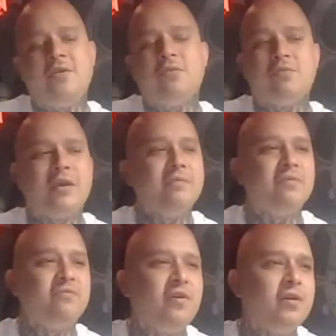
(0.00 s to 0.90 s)
don't give a
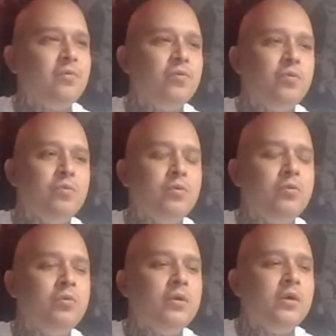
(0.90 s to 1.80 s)
fuck, woo
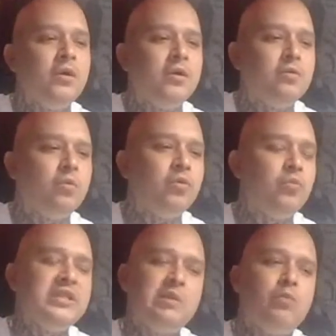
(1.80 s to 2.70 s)
woo? Well, the
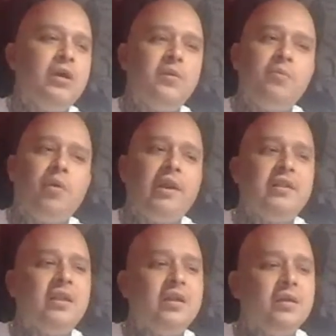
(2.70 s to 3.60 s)
reason why you probably
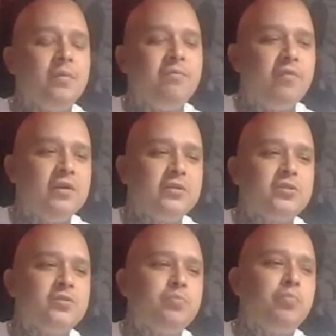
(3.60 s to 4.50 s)
didn't give a fuck is
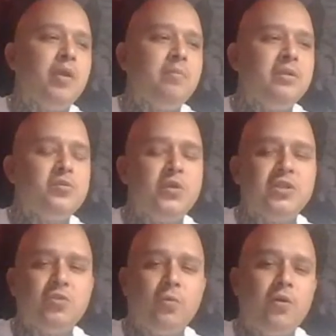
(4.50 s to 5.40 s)
pretty much
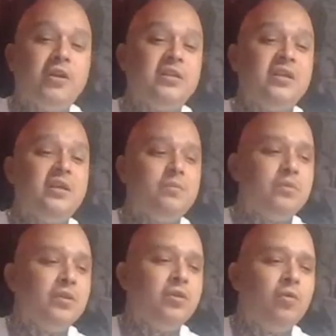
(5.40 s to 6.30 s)
because you were already deemed.
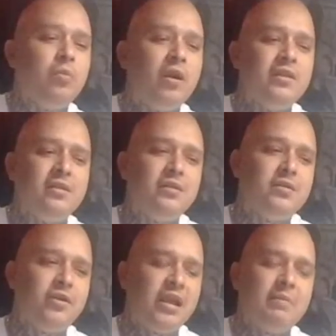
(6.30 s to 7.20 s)
Probably
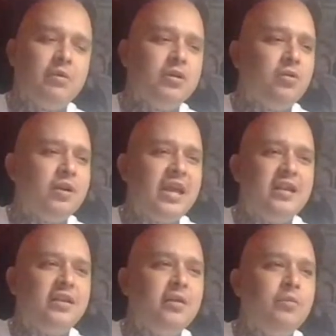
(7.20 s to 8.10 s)
your neighborhood already
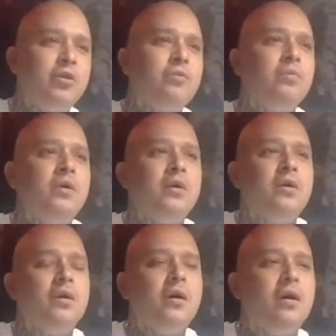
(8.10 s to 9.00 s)
had deemed you.
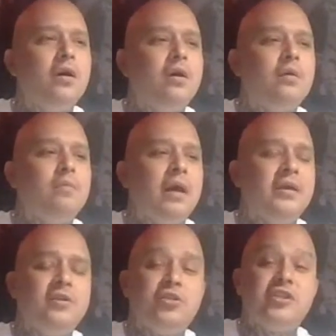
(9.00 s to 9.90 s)
I
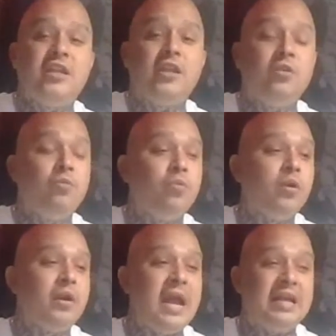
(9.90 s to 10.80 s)
understand that you
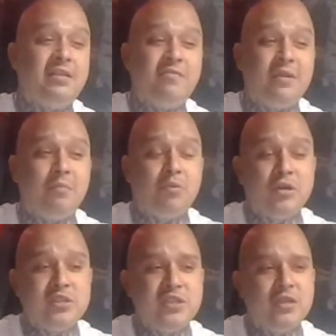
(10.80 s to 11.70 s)
were active in
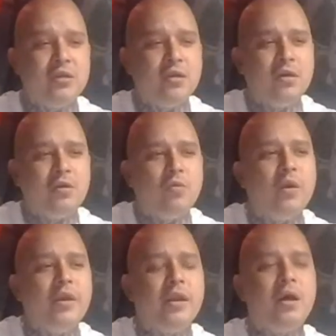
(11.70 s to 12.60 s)
prison
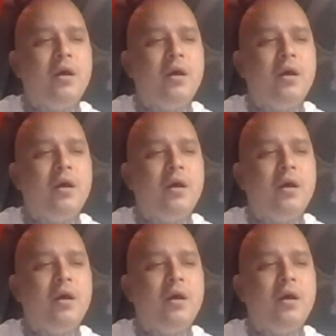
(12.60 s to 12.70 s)
when